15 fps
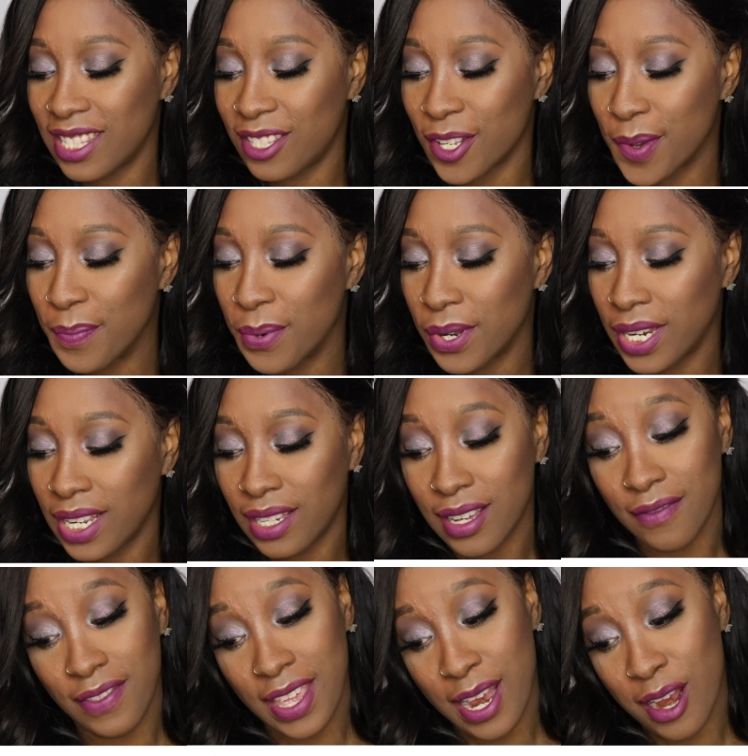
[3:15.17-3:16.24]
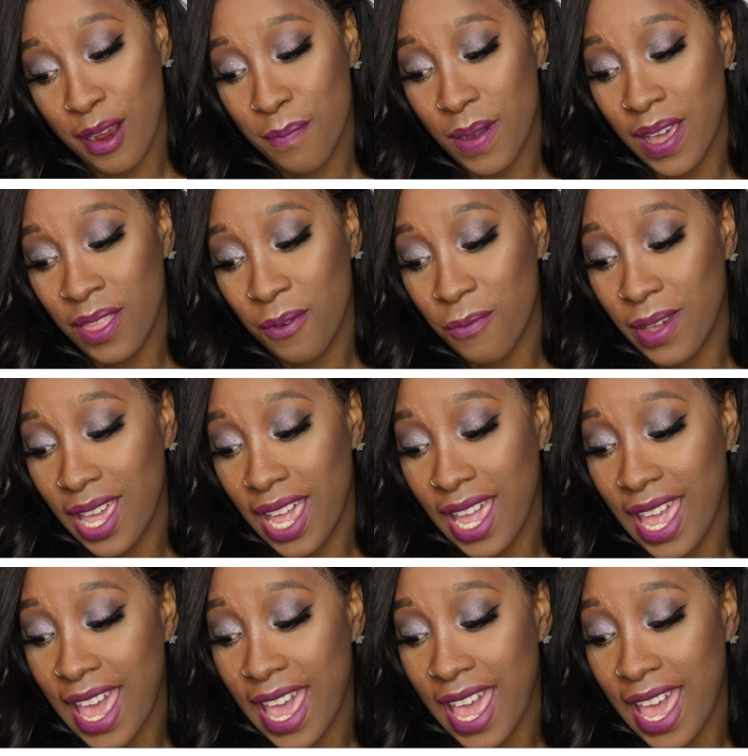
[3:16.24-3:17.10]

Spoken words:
"So pretty, love the hair, by the way.